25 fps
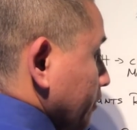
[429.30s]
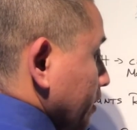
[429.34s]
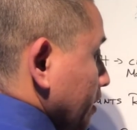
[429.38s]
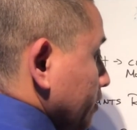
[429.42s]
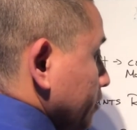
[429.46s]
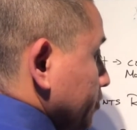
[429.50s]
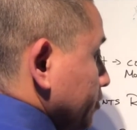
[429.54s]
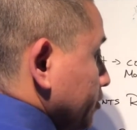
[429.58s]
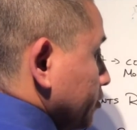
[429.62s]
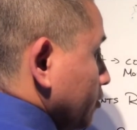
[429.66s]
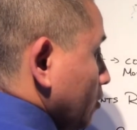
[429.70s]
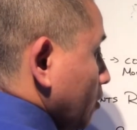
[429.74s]

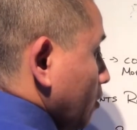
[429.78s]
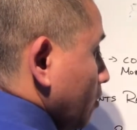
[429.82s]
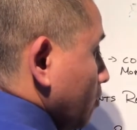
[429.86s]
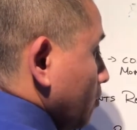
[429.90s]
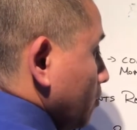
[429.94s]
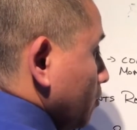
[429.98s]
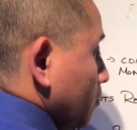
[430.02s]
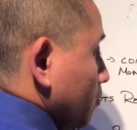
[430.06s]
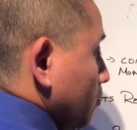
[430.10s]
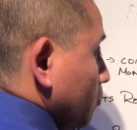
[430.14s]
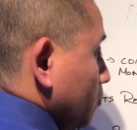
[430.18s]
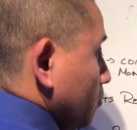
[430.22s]

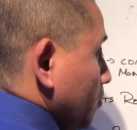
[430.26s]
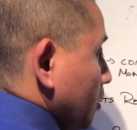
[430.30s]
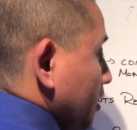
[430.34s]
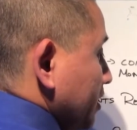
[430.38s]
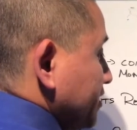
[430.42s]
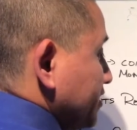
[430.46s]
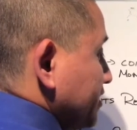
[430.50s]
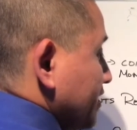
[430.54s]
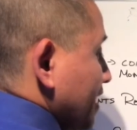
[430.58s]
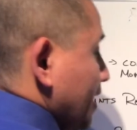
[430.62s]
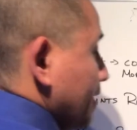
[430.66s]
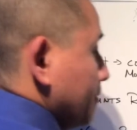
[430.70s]
So, what
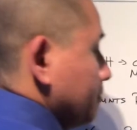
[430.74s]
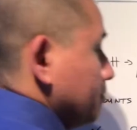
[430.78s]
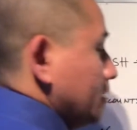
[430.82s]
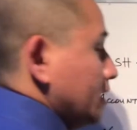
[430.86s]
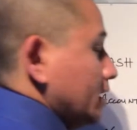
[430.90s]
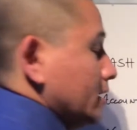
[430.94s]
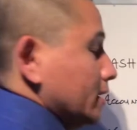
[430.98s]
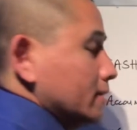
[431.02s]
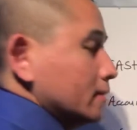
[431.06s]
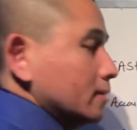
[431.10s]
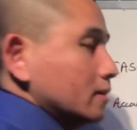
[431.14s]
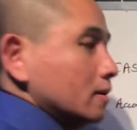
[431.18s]
does that
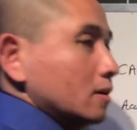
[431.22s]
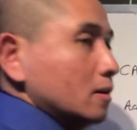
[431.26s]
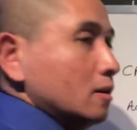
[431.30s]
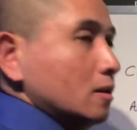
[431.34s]
mean?